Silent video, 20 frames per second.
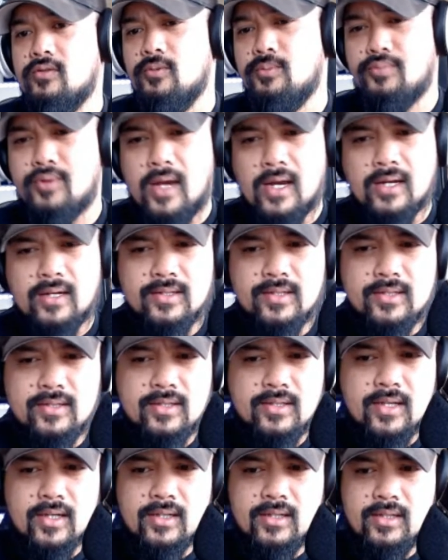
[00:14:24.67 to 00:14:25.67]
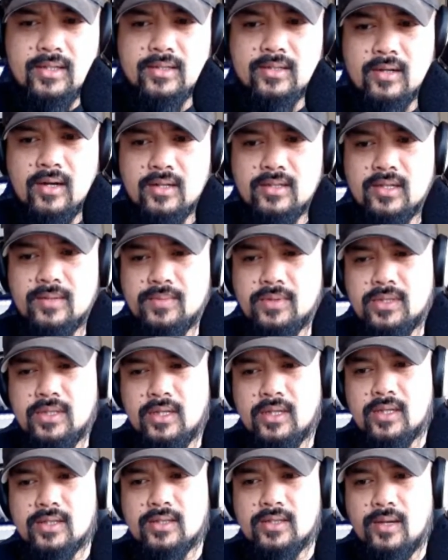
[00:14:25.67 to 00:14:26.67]
practices techniques, concepts seen
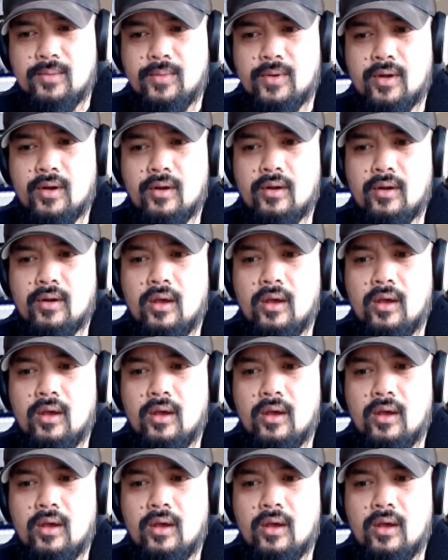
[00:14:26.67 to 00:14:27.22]
in the seminar